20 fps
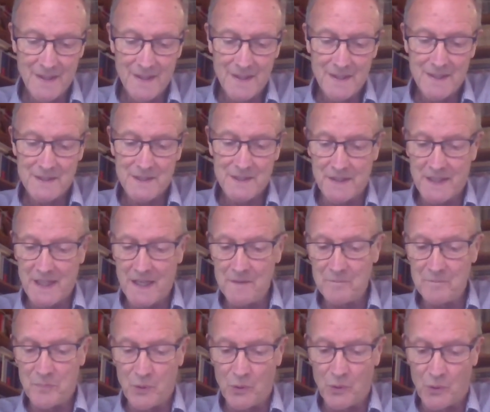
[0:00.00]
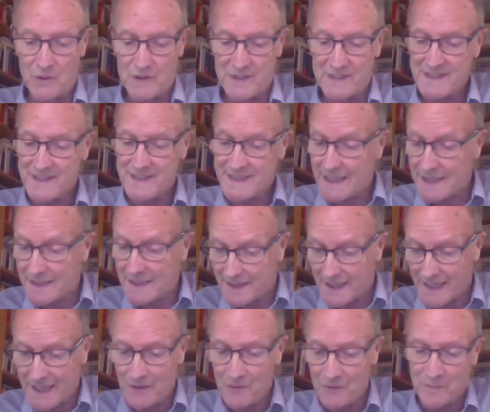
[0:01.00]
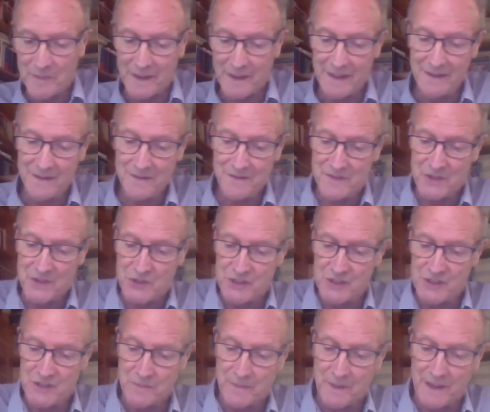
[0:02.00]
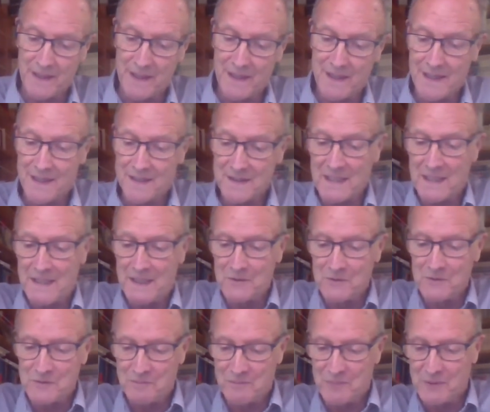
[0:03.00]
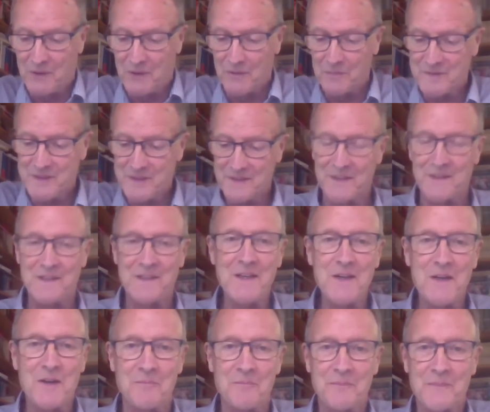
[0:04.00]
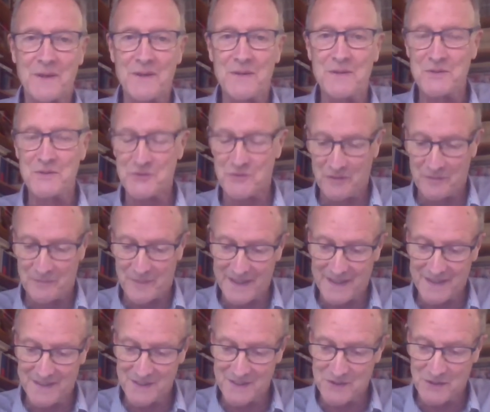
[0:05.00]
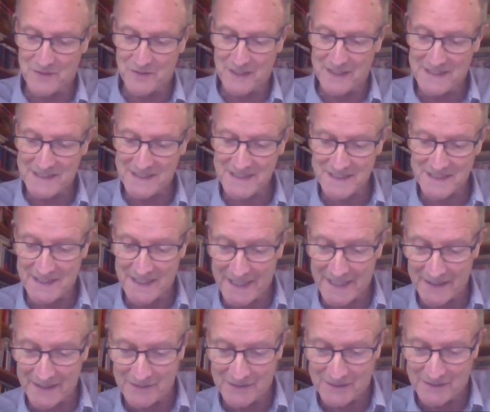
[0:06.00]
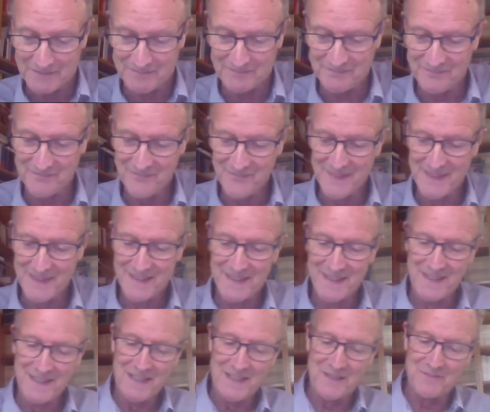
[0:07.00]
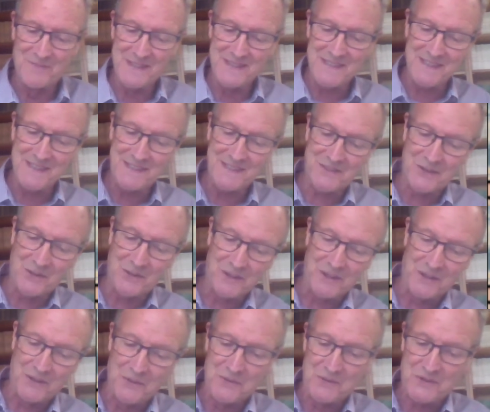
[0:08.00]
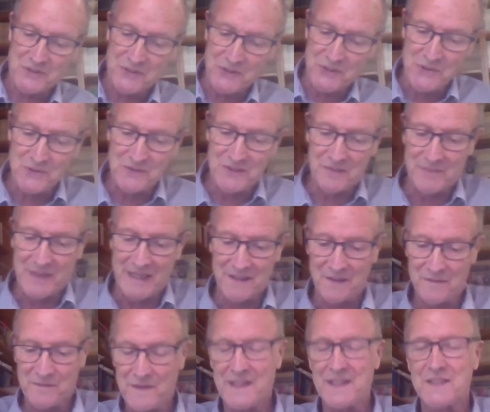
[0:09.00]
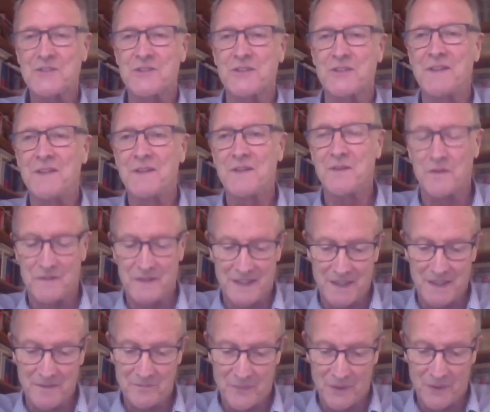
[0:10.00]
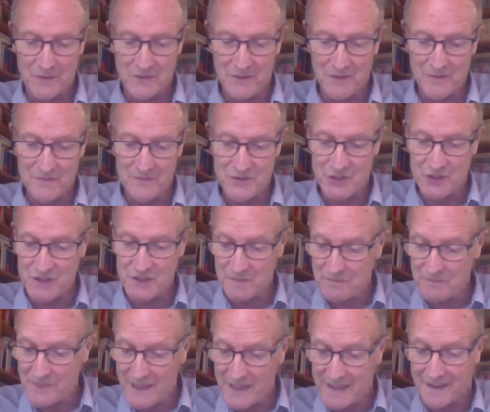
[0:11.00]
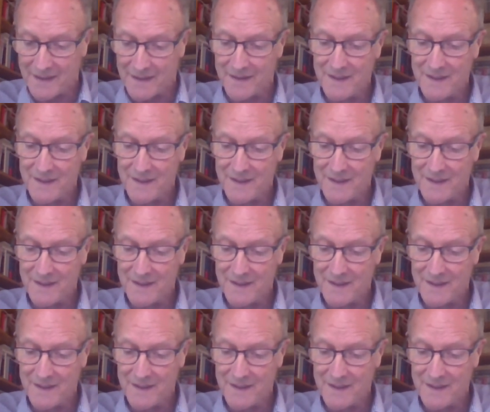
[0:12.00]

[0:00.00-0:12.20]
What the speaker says: She then poured a second helping of the ginger beer and out plopped the decomposed remains of a snail. Mrs. Donoghue sued the manufacturer of the bottle of ginger beer